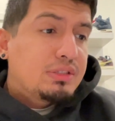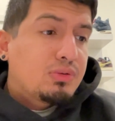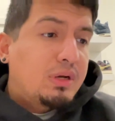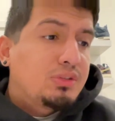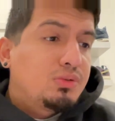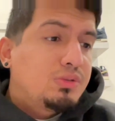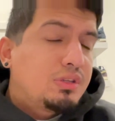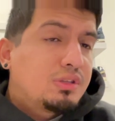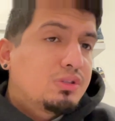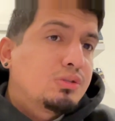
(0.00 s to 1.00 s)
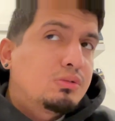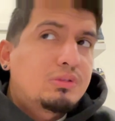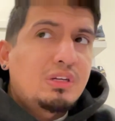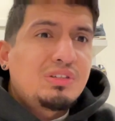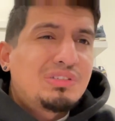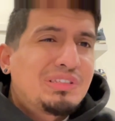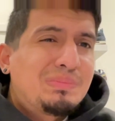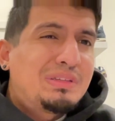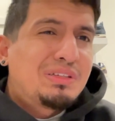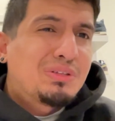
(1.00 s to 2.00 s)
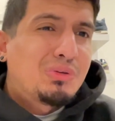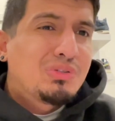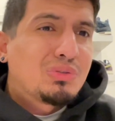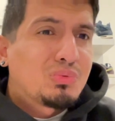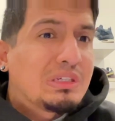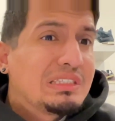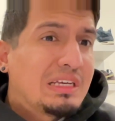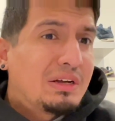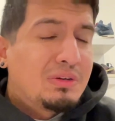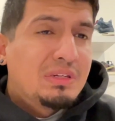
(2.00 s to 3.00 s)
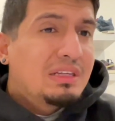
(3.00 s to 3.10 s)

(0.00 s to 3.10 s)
so I do see this shoe essentially being close to retail.